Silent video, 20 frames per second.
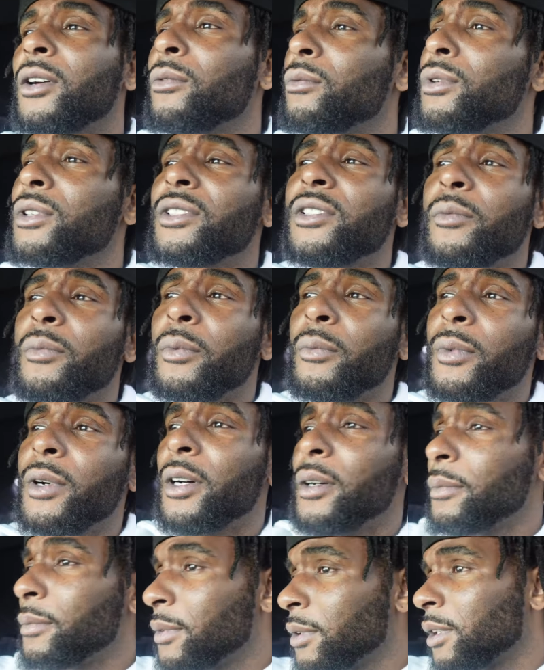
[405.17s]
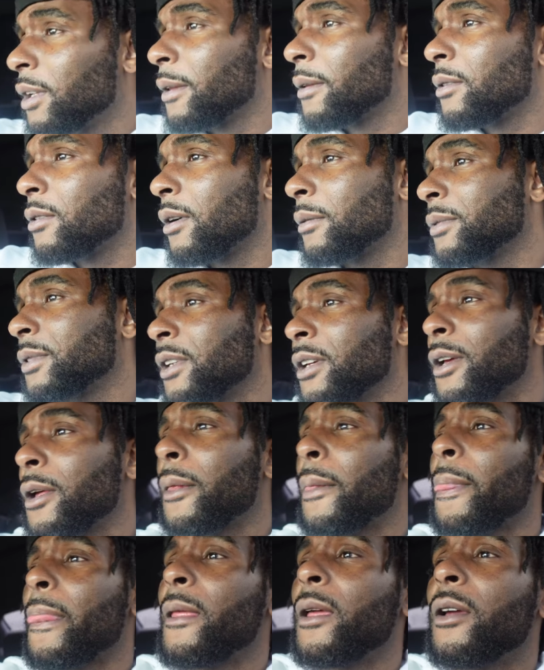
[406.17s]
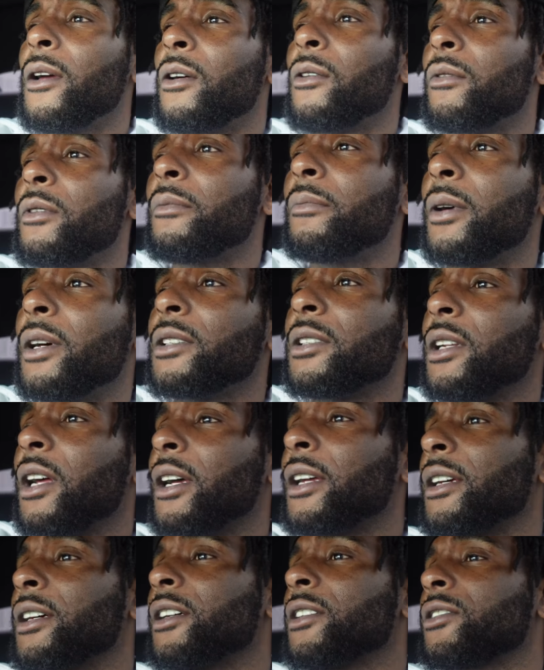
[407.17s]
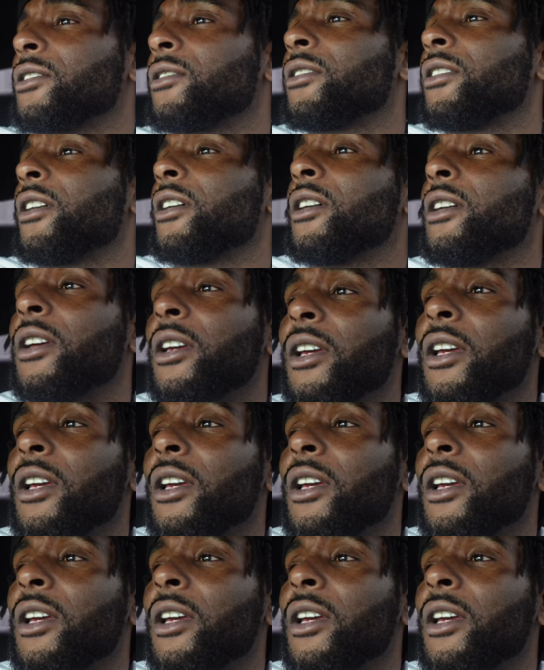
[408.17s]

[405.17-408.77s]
We Zip 'Em Up. You know what I'm saying? We busting our guns on there.